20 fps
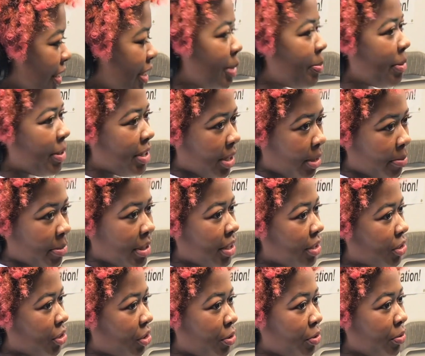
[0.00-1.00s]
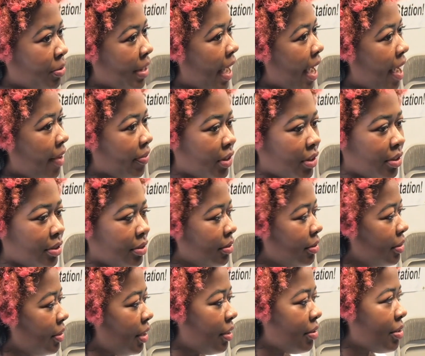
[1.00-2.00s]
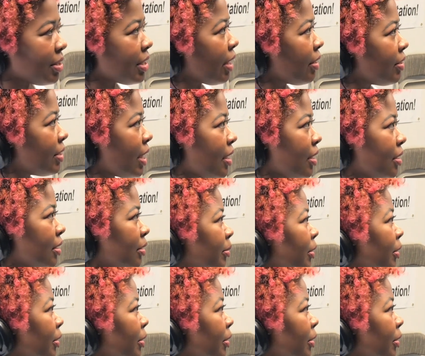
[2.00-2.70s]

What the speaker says: And speak to their potential. You do not have to, start dating